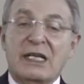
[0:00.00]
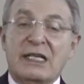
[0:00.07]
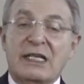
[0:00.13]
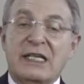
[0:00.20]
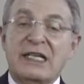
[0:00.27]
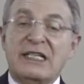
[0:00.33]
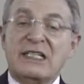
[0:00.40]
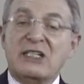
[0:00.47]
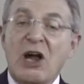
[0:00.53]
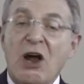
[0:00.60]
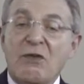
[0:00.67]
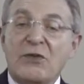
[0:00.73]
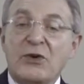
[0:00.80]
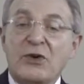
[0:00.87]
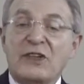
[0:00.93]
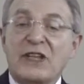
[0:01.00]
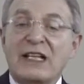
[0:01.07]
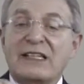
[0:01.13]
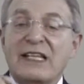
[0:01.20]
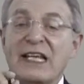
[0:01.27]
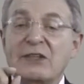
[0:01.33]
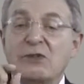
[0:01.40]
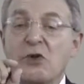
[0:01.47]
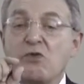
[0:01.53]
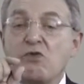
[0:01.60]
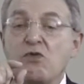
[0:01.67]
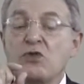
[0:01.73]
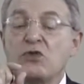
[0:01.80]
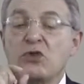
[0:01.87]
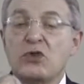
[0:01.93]
discovered that in the
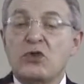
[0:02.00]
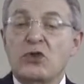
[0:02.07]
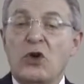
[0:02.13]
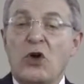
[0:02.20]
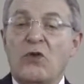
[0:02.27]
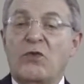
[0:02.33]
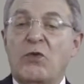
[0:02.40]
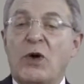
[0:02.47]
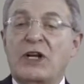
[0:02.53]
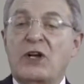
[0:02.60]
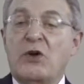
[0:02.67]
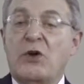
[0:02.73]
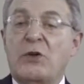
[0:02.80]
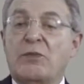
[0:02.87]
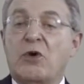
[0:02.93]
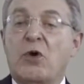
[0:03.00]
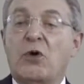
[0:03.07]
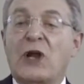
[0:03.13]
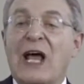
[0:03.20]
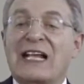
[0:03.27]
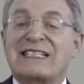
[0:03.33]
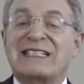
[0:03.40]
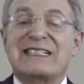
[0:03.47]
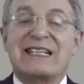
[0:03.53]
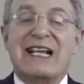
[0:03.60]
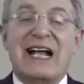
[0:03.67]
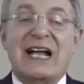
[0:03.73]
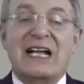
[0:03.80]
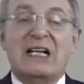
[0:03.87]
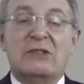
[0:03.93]
root of one herb called
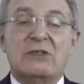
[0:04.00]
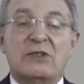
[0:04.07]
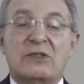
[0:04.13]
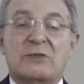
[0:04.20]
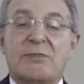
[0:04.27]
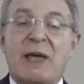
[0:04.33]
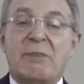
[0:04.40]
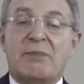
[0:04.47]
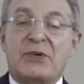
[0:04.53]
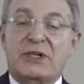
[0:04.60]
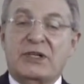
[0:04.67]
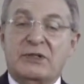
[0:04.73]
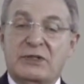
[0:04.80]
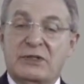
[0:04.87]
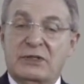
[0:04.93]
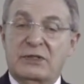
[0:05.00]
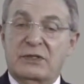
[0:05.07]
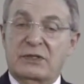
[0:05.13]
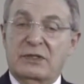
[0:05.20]
astragalus membranus,